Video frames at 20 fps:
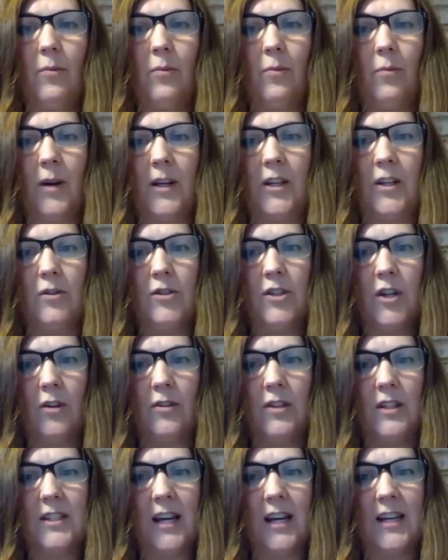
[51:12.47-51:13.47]
when you showed
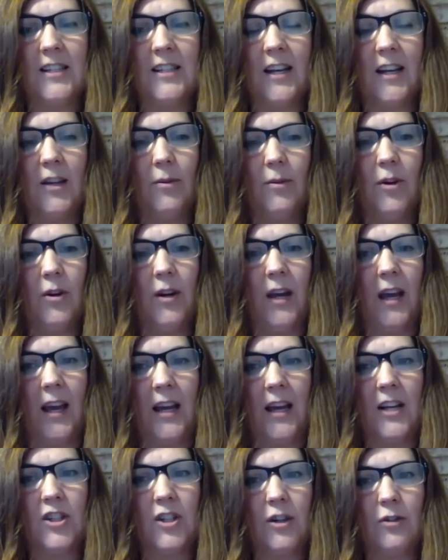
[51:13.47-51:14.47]
the data, you were looking
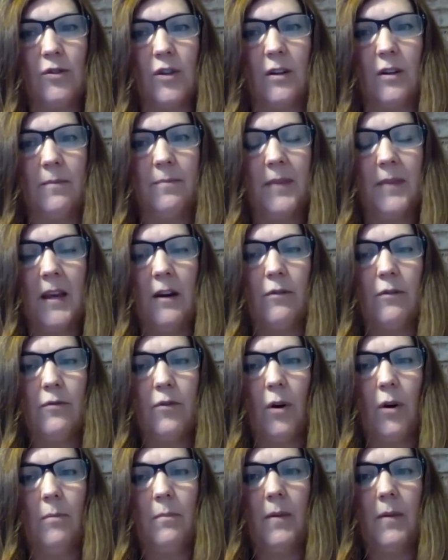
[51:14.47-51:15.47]
at children
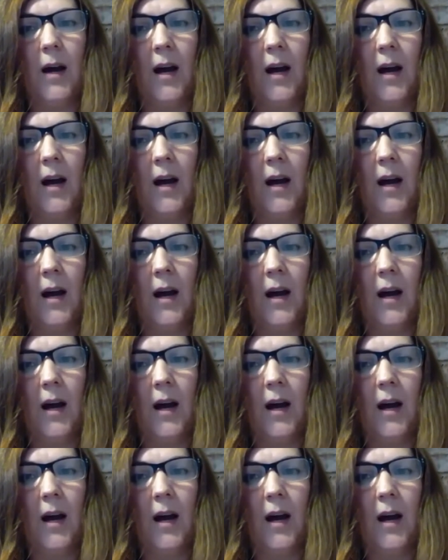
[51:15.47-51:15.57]
from